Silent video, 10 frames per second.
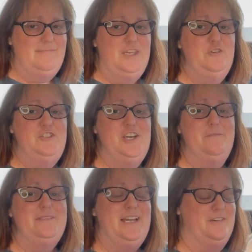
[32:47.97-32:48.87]
You
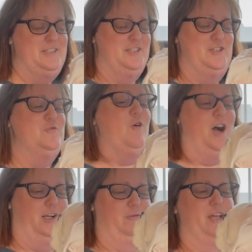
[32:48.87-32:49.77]
jump down and then you
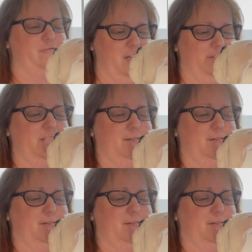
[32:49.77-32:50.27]
walk right around and